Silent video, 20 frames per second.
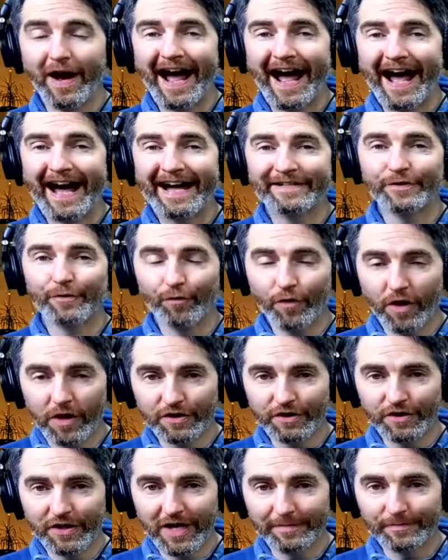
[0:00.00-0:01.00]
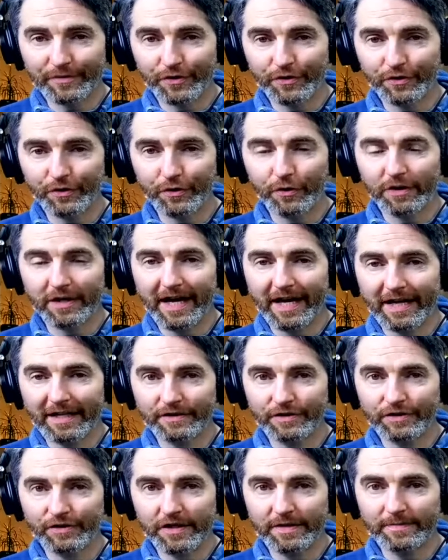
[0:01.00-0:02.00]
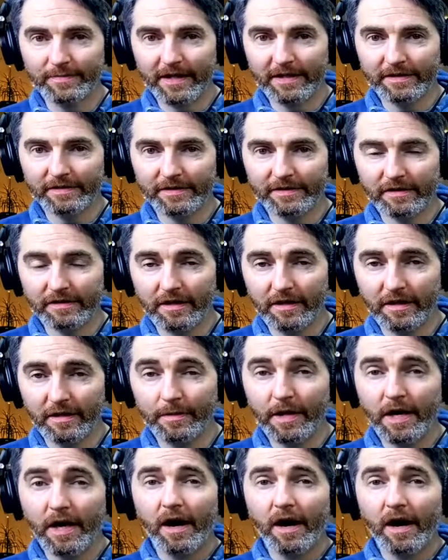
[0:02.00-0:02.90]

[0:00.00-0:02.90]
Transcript: at rockjamschool@gmail.com.